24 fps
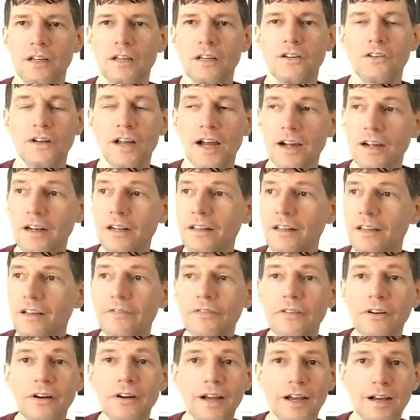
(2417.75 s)
You're not going to
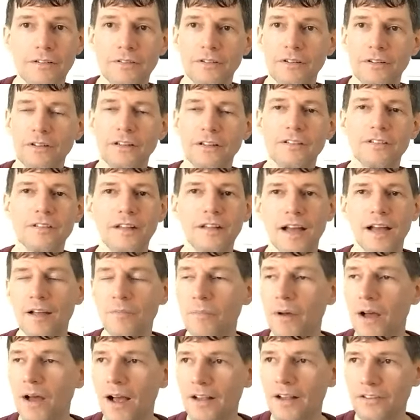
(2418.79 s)
live forever. It's
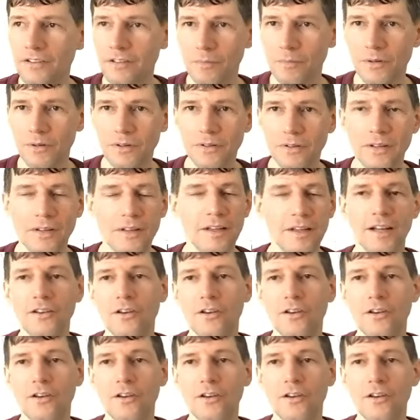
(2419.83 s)
not possible